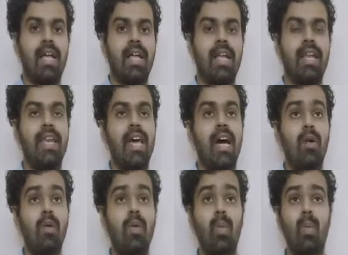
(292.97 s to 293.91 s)
Now
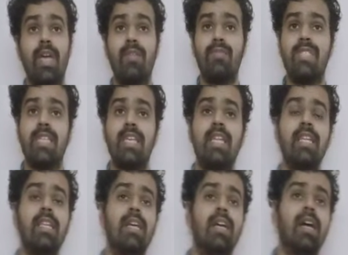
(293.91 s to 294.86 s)
we have seen
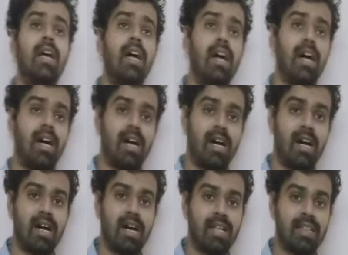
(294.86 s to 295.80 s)

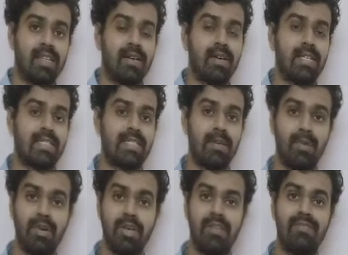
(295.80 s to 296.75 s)
the summary
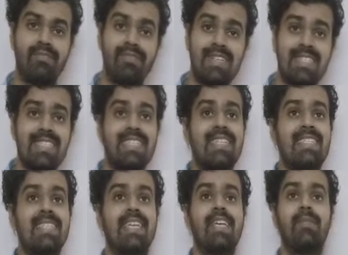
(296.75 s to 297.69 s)
of first and
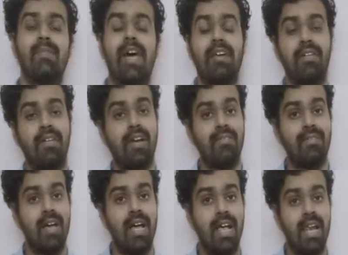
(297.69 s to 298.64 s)
second paragraph.
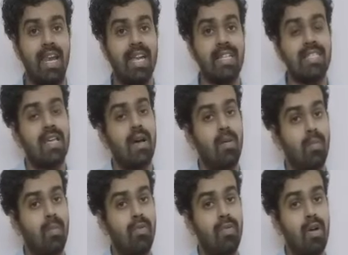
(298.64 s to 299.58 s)
Let's
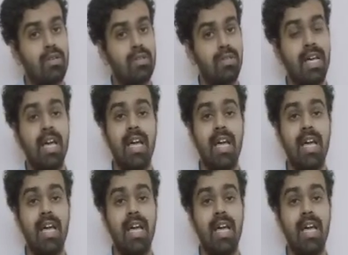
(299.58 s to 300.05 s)
move on to the